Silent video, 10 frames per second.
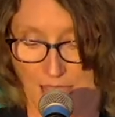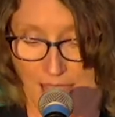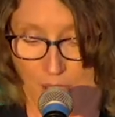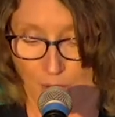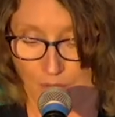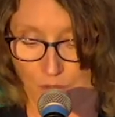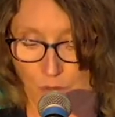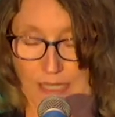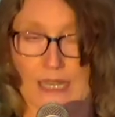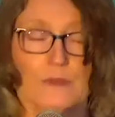However,
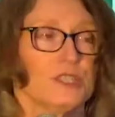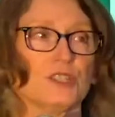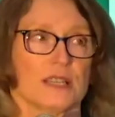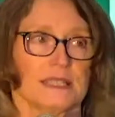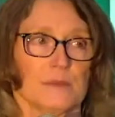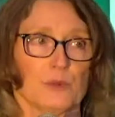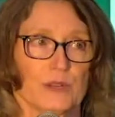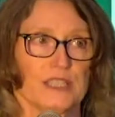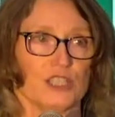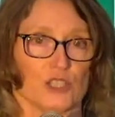when he was just in
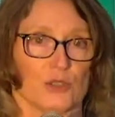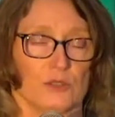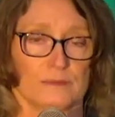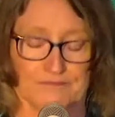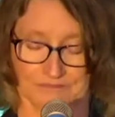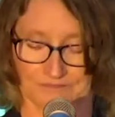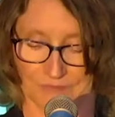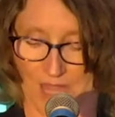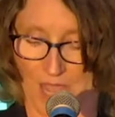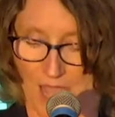preschool,
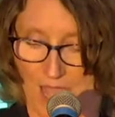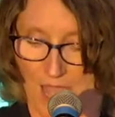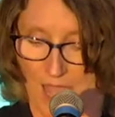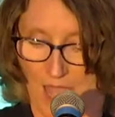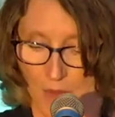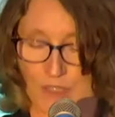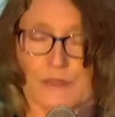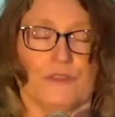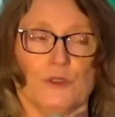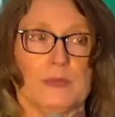I was a
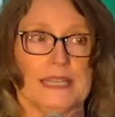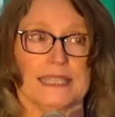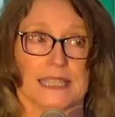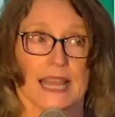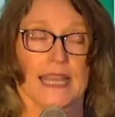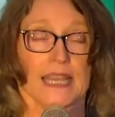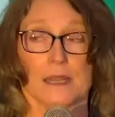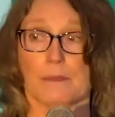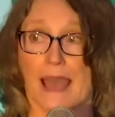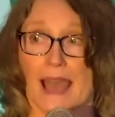few minutes late
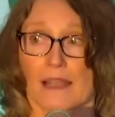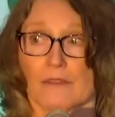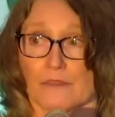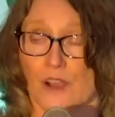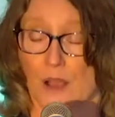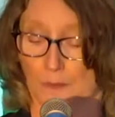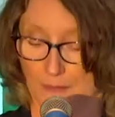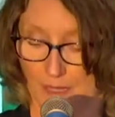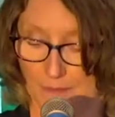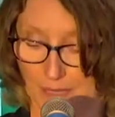getting back from
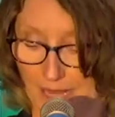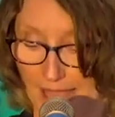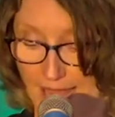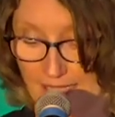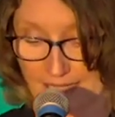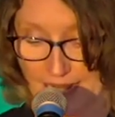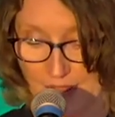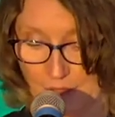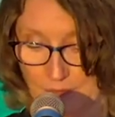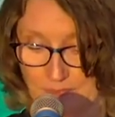being out of
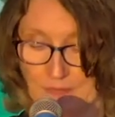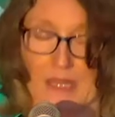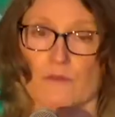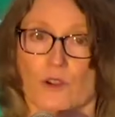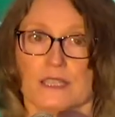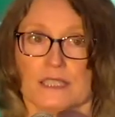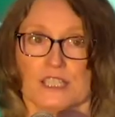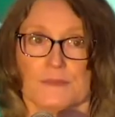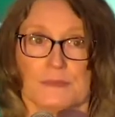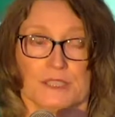town for his
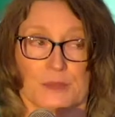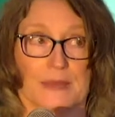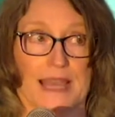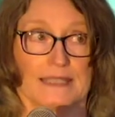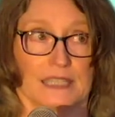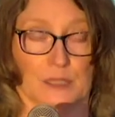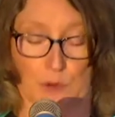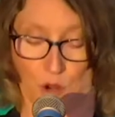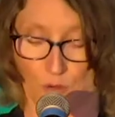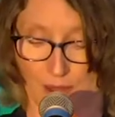gymnastics
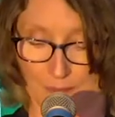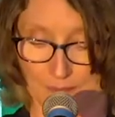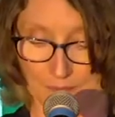program.